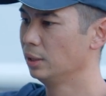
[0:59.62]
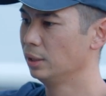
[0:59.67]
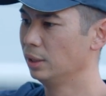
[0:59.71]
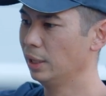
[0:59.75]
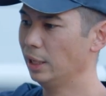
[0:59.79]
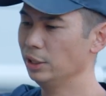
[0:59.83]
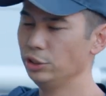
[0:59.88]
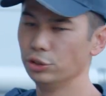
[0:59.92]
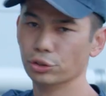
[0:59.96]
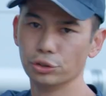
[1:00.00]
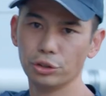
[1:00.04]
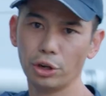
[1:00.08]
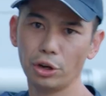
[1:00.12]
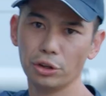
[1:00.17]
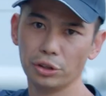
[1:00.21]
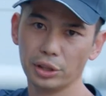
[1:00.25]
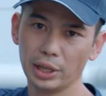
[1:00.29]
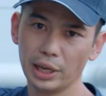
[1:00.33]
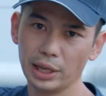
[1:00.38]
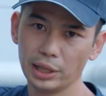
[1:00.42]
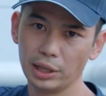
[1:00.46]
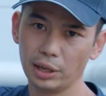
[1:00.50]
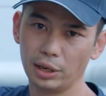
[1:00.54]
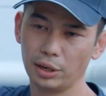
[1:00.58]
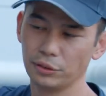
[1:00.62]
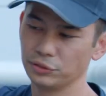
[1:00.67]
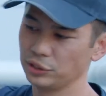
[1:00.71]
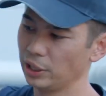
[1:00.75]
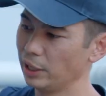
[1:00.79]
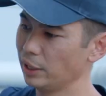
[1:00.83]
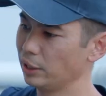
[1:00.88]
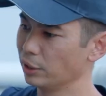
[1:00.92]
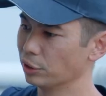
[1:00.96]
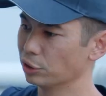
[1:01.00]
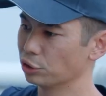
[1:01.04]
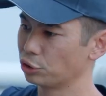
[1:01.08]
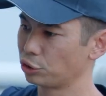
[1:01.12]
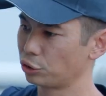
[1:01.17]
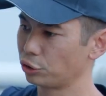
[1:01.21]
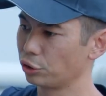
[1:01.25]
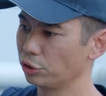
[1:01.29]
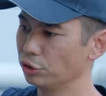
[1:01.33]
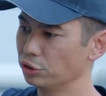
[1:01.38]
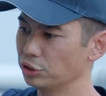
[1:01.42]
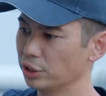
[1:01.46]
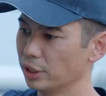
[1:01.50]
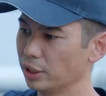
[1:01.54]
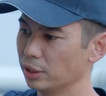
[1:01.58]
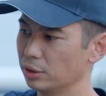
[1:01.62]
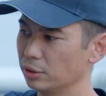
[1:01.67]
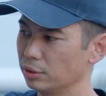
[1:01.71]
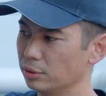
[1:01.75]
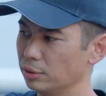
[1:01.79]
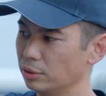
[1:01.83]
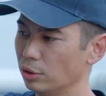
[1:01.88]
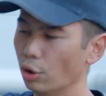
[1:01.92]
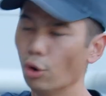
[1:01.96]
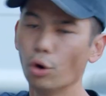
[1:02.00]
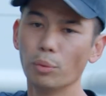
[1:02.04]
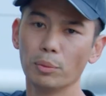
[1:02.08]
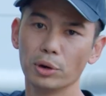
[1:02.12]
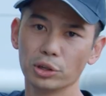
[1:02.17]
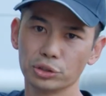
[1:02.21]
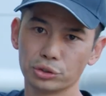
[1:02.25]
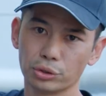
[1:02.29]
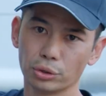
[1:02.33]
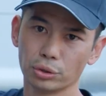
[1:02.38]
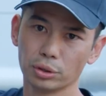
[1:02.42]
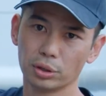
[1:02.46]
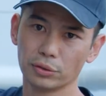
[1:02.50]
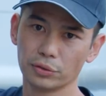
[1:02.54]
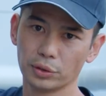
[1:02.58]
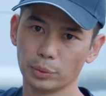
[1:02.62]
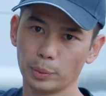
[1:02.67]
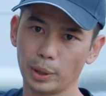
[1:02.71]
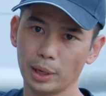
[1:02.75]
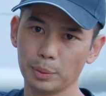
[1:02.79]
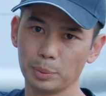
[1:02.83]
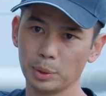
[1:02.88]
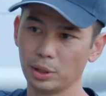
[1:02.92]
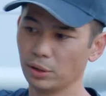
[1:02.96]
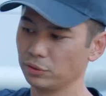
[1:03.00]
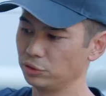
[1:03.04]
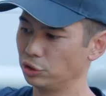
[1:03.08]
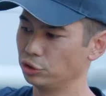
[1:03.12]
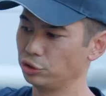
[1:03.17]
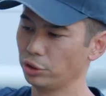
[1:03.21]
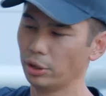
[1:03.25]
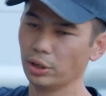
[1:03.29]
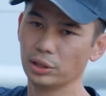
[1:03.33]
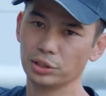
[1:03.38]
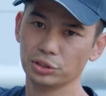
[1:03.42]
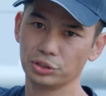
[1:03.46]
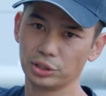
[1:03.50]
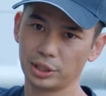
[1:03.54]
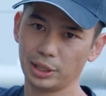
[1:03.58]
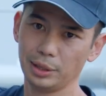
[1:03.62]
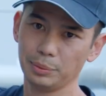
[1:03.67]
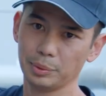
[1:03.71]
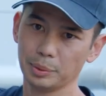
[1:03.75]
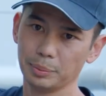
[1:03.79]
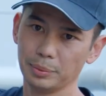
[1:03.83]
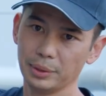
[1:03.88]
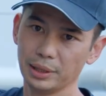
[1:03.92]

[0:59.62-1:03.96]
And you'll note there that I've taken the screws out almost all of the way, but I've decided to keep them